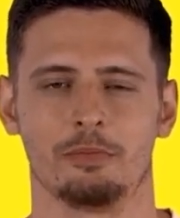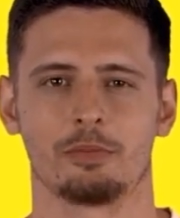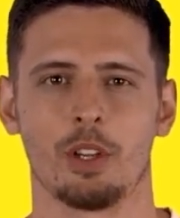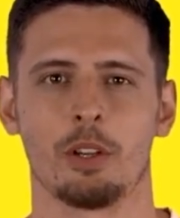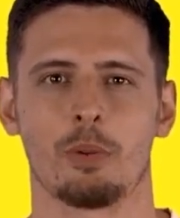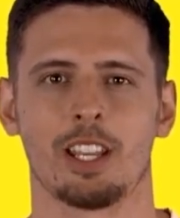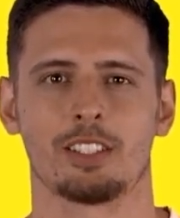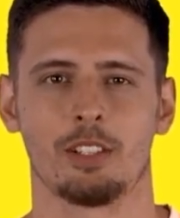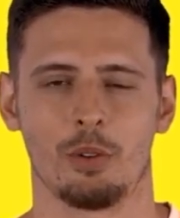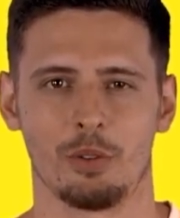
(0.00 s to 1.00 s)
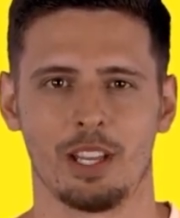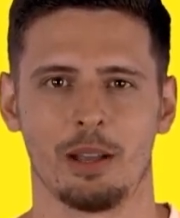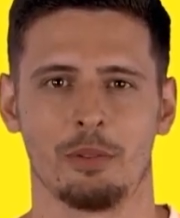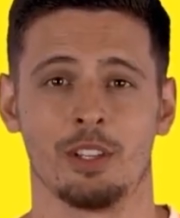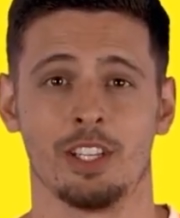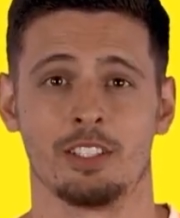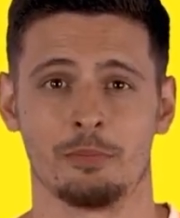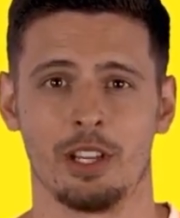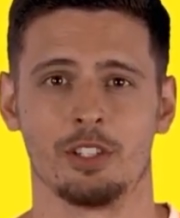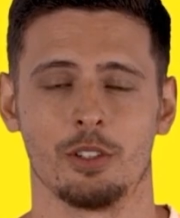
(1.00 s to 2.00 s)
During rest and cool down periods,
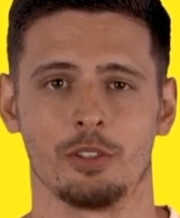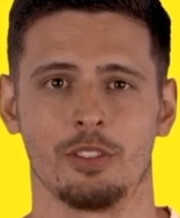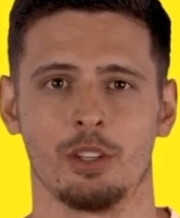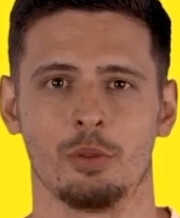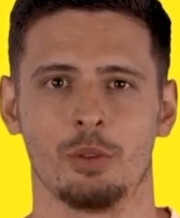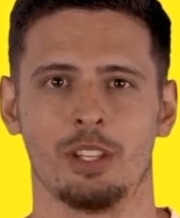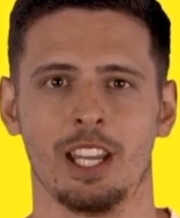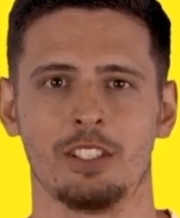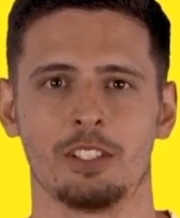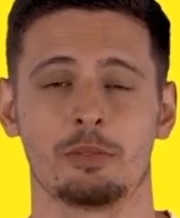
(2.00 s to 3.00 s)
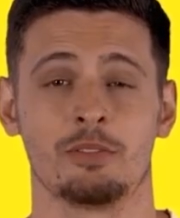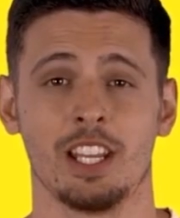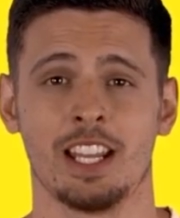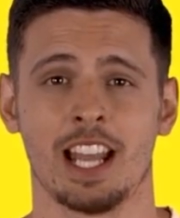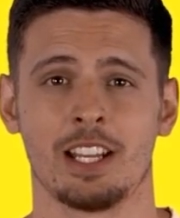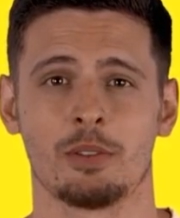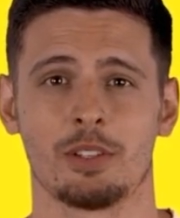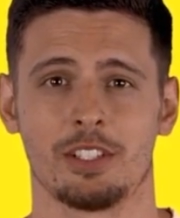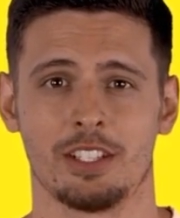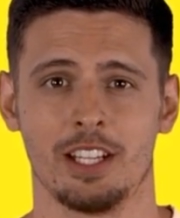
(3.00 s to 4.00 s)
make sure available locations provide
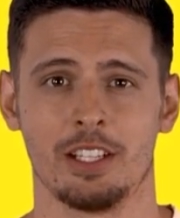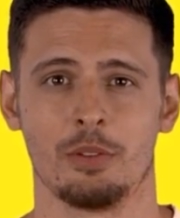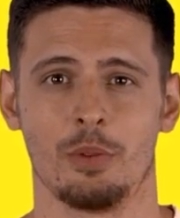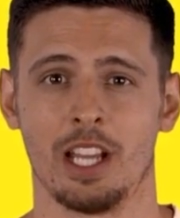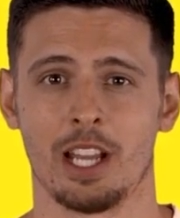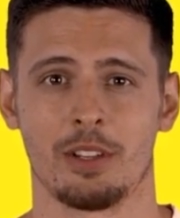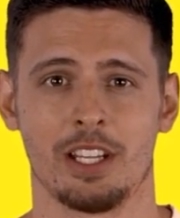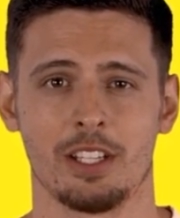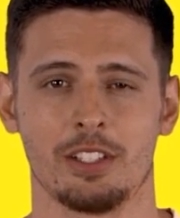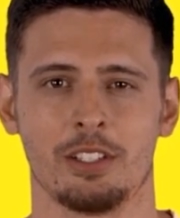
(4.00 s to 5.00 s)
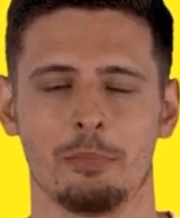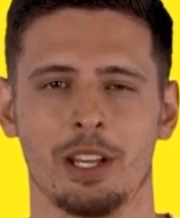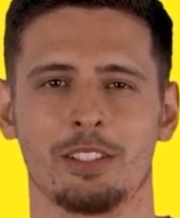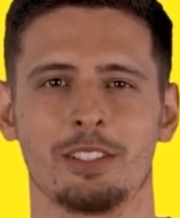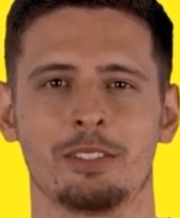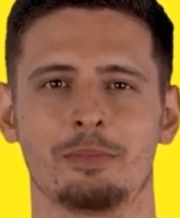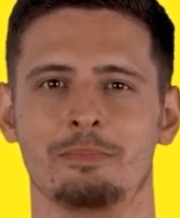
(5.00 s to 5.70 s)
adequately shaded or air-conditioned spaces.